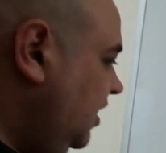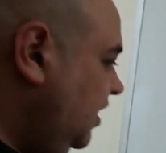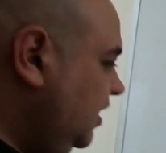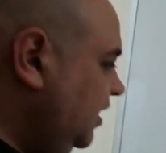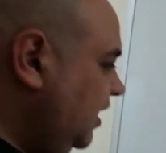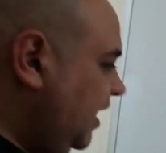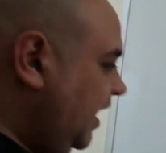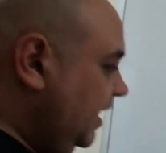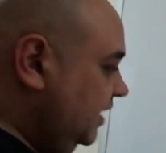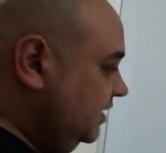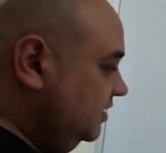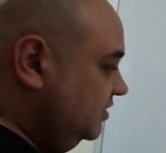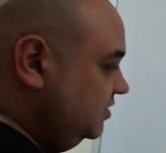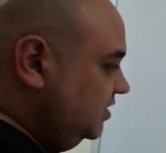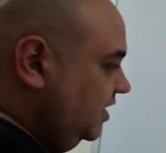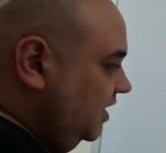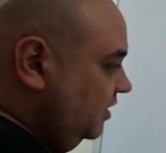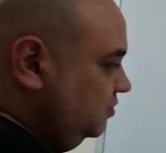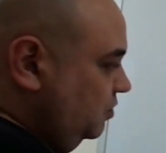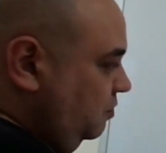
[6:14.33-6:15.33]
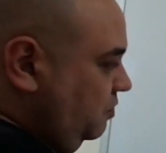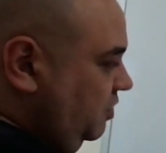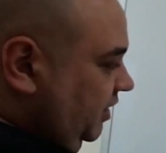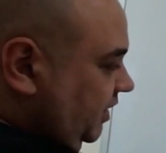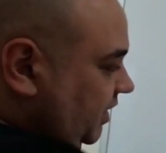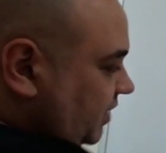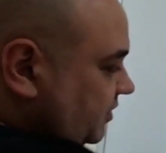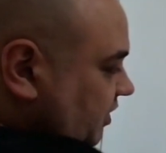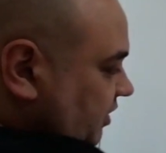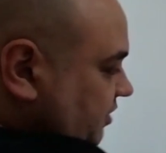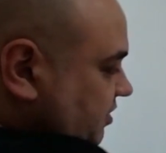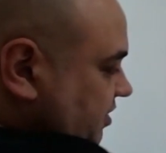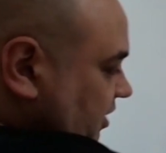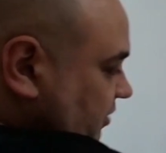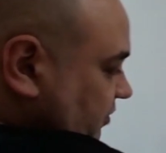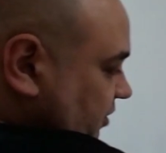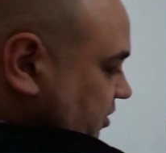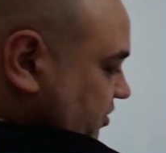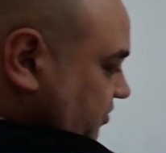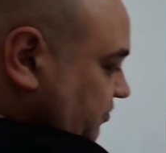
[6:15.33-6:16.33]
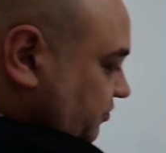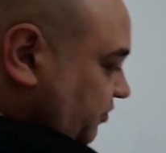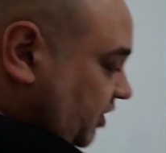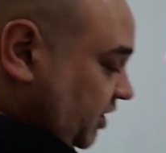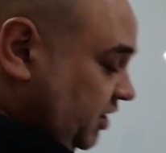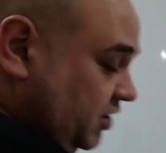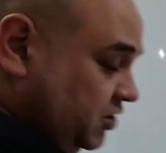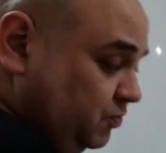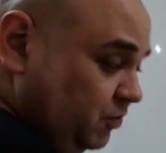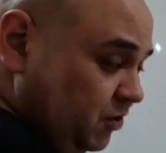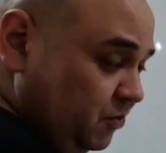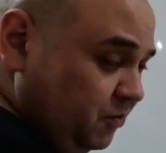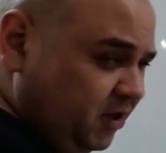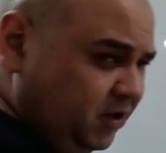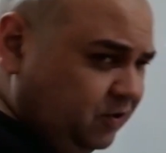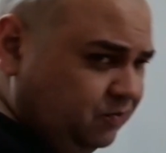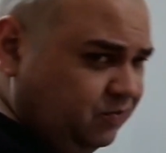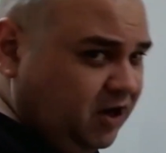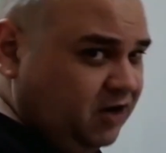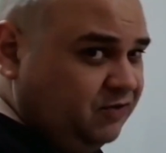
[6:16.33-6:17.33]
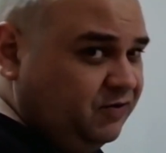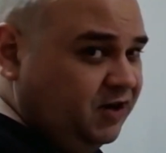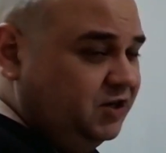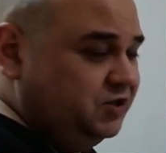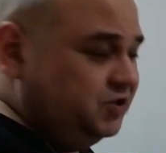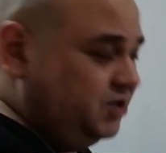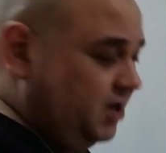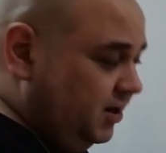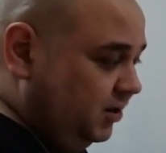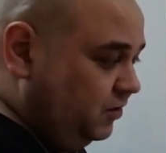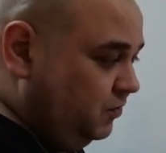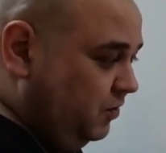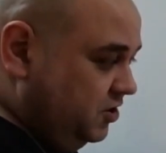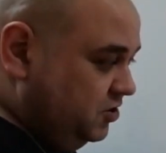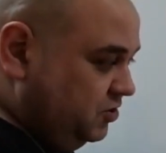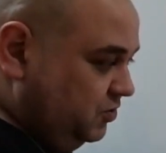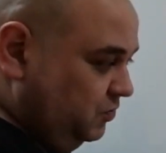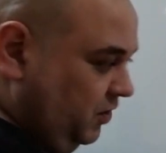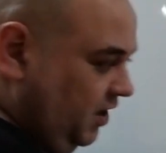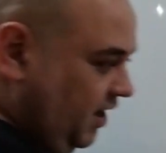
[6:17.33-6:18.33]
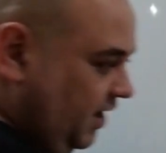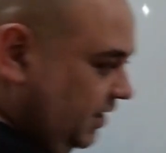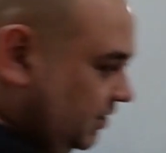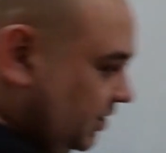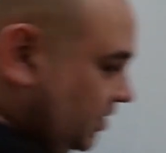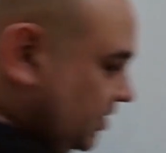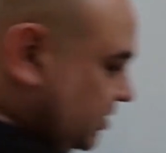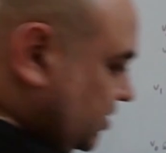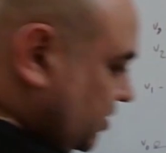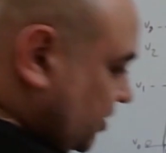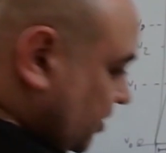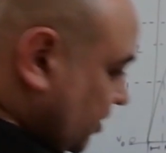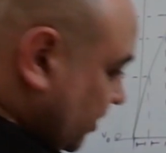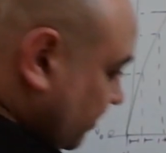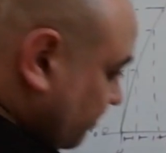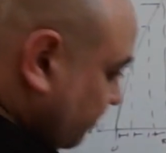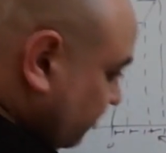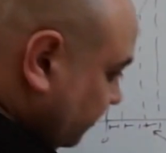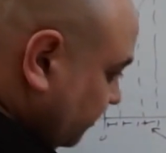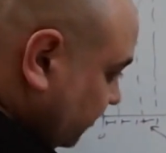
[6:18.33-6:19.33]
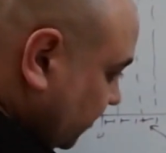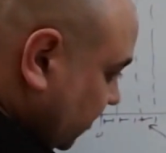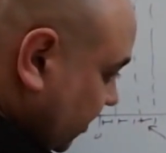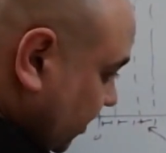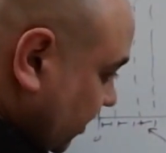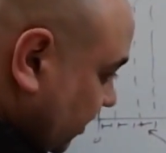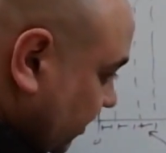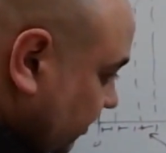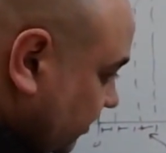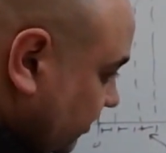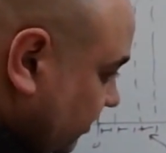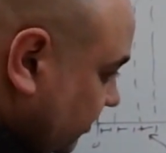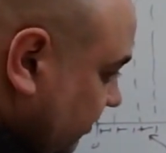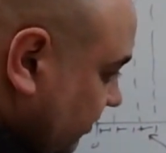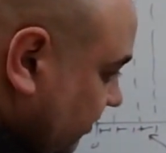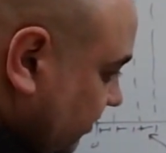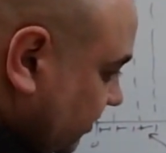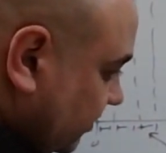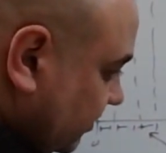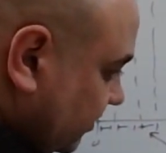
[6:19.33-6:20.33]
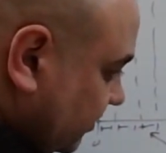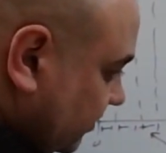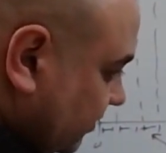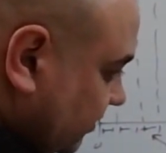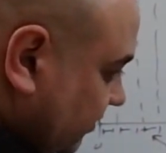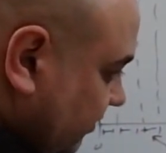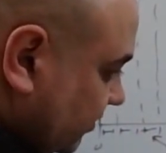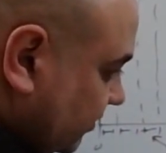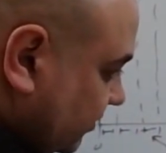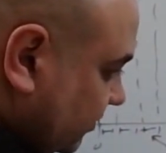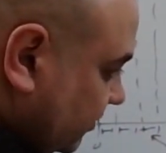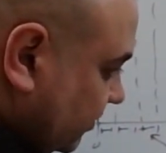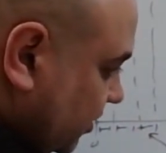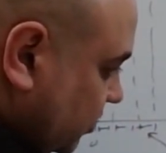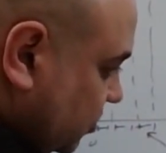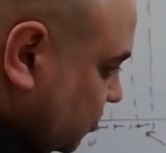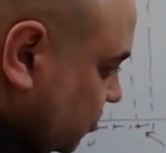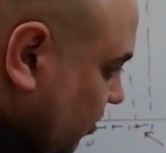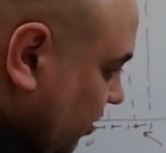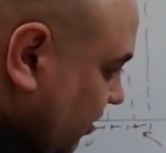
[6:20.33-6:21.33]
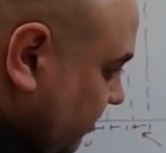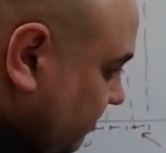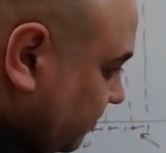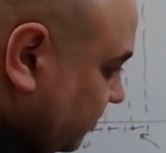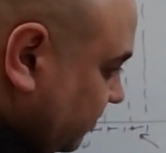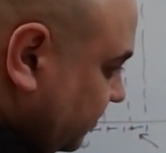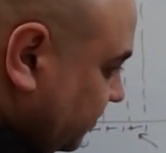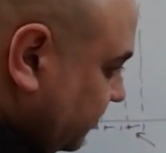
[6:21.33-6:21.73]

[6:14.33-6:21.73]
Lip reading: And how do we work out the acceleration for each? Well, we can rearrange that equation we had last time, this one.